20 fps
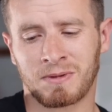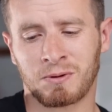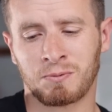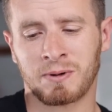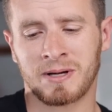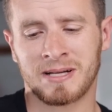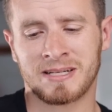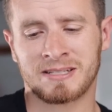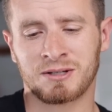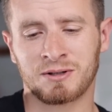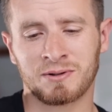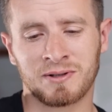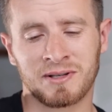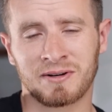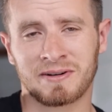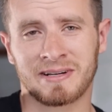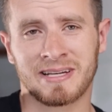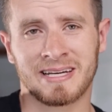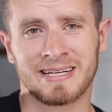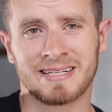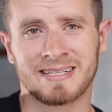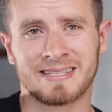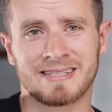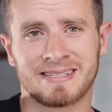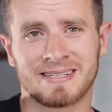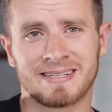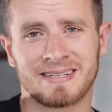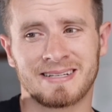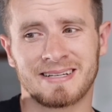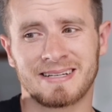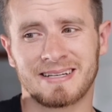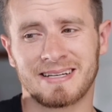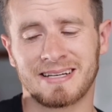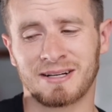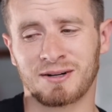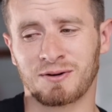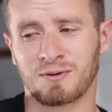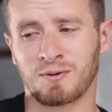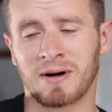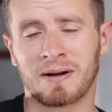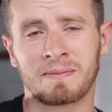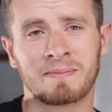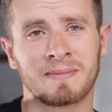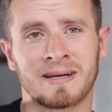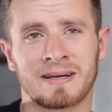we had two little kids, one